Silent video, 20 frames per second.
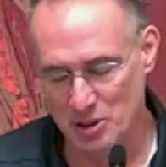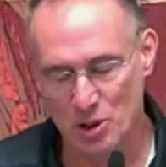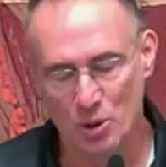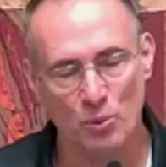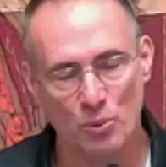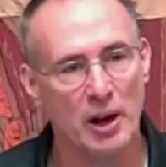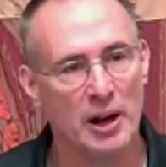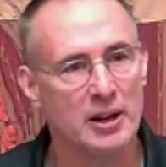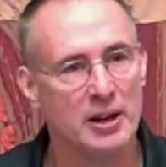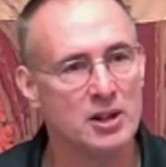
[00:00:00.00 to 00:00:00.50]

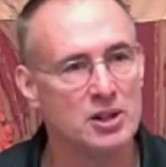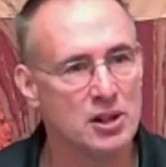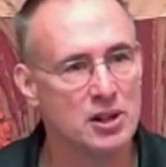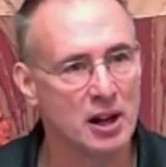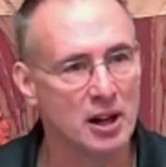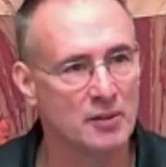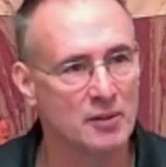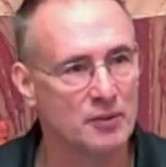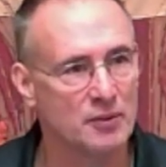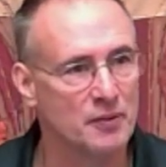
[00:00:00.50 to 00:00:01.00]
to write a
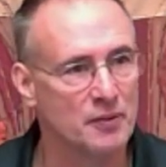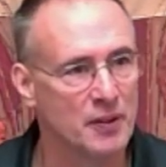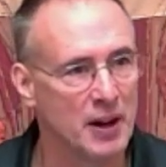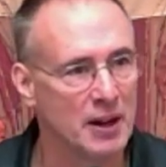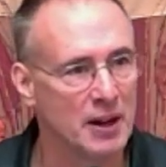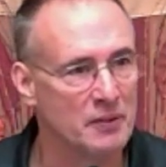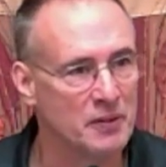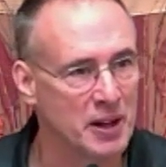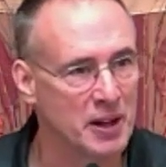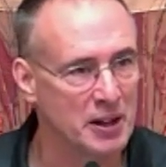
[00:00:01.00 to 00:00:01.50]
check for
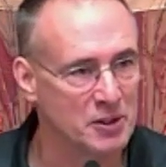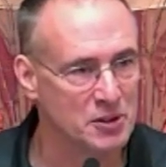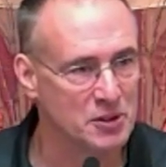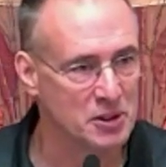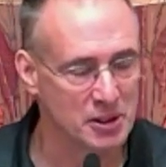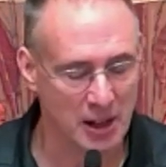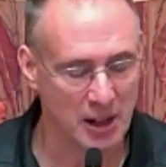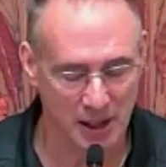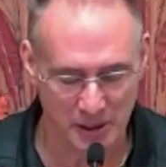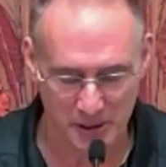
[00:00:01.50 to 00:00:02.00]

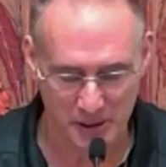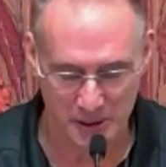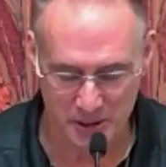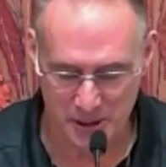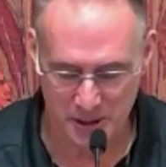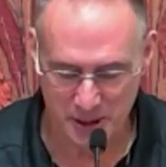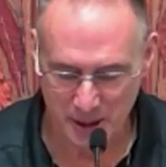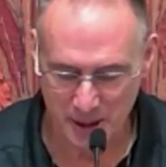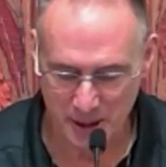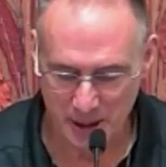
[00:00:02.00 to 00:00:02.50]

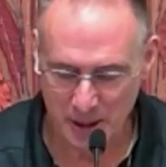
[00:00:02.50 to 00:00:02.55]
$5,000